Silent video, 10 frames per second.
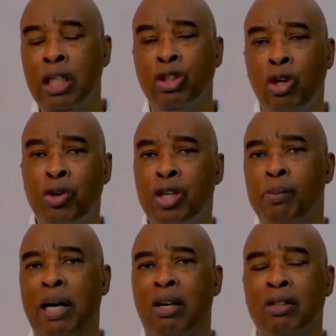talking
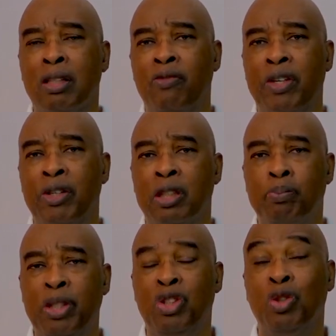about a very
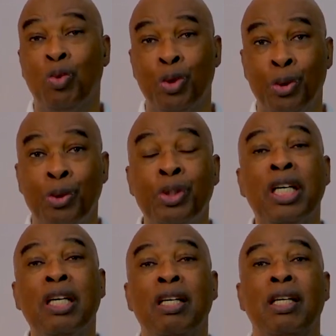special word.
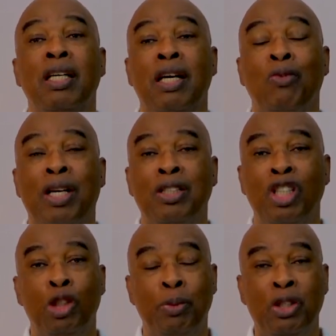And when I
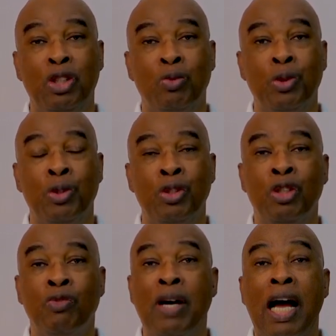say special word,
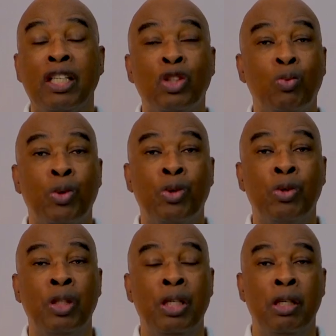you'll find this
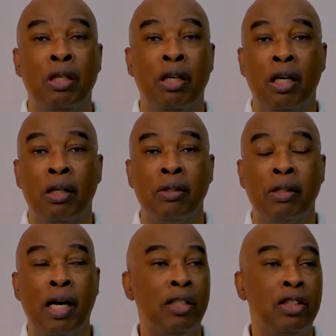word uh,
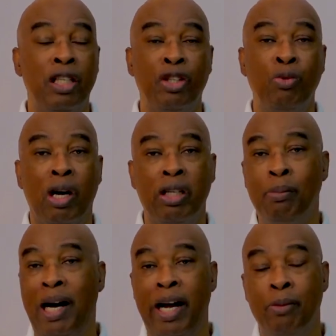constantly throughout the
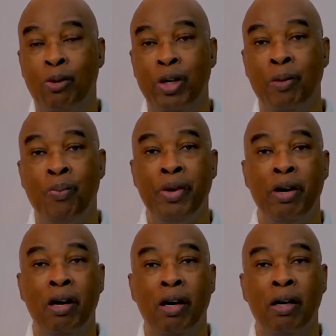Bible where
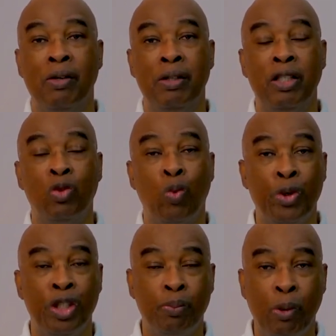uh, this
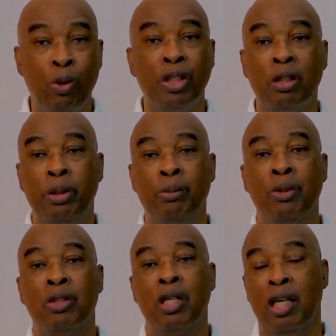word is spoken to people.
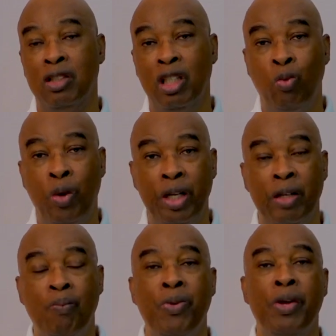It's constantly
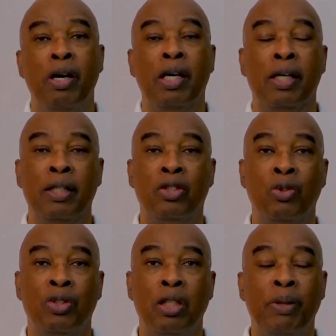written. Uh,
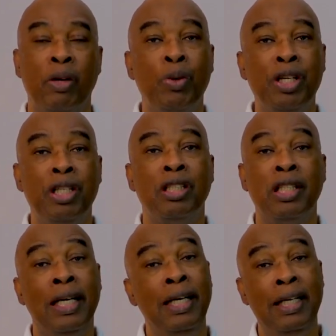so it's something that we need to
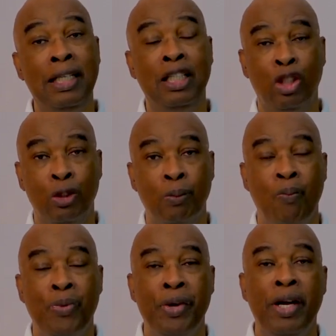take heed to.
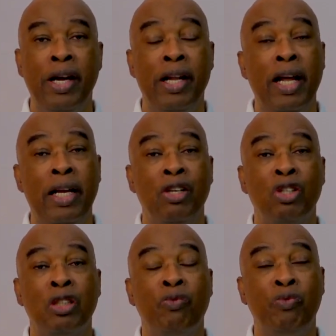And that
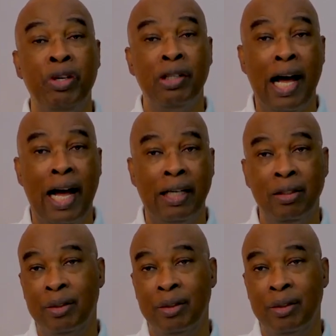is fear not.